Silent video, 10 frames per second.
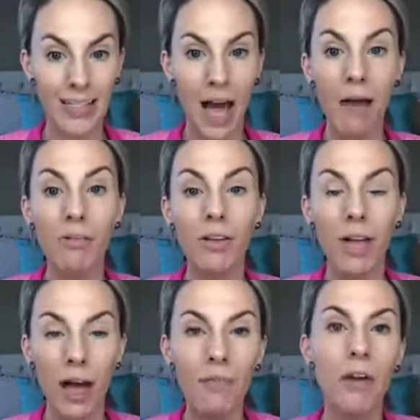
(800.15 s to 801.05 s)
I have a
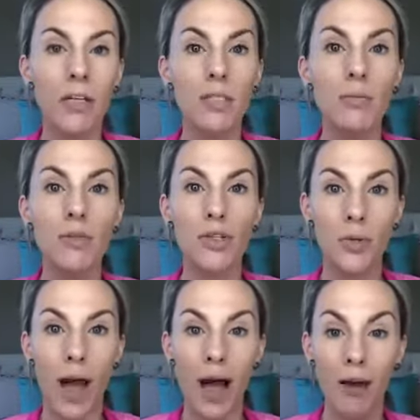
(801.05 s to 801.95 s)
lot of customers who
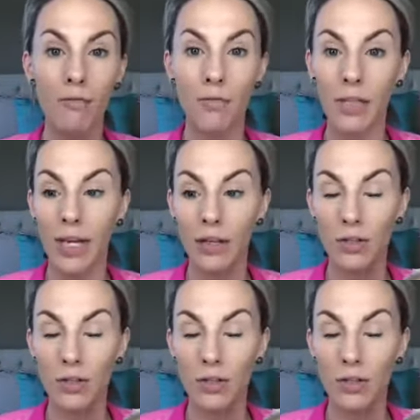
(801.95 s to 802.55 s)
have like